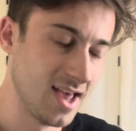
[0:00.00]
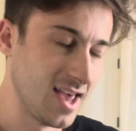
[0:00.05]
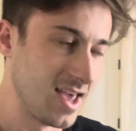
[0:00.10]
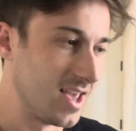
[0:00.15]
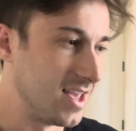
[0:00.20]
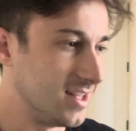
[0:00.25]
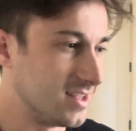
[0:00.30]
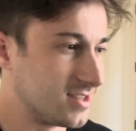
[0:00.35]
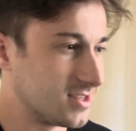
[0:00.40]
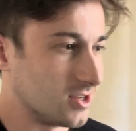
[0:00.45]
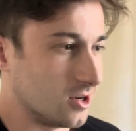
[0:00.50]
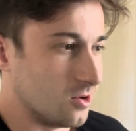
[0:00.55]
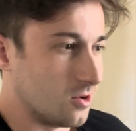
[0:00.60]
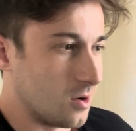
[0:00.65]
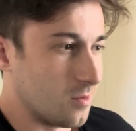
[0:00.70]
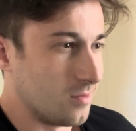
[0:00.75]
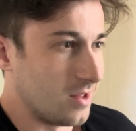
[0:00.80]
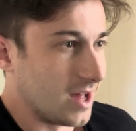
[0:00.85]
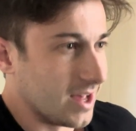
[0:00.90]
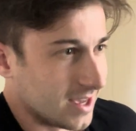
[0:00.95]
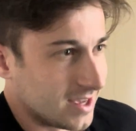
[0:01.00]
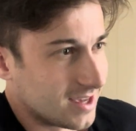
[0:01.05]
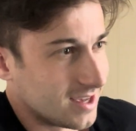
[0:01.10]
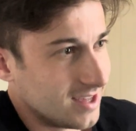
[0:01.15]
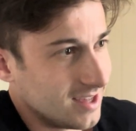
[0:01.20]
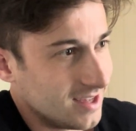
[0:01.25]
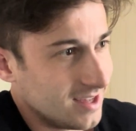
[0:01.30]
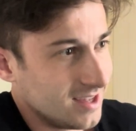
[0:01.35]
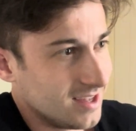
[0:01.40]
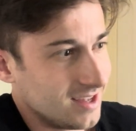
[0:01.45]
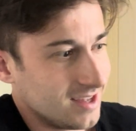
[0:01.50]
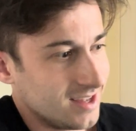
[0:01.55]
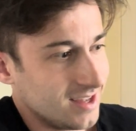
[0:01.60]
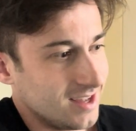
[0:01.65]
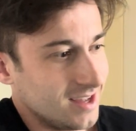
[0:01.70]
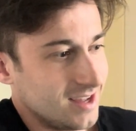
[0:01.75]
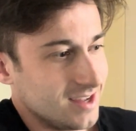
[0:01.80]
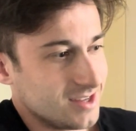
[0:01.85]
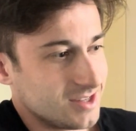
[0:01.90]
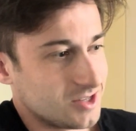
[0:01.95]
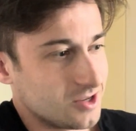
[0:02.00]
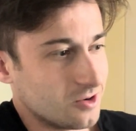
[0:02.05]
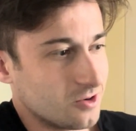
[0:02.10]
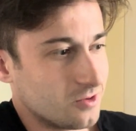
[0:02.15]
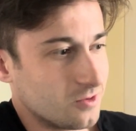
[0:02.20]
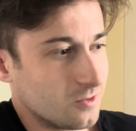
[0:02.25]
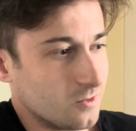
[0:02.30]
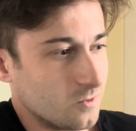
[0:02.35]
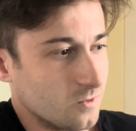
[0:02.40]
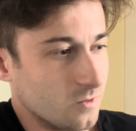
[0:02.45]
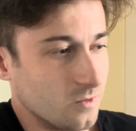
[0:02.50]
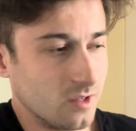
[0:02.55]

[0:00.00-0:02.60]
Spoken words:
And so I'm like, so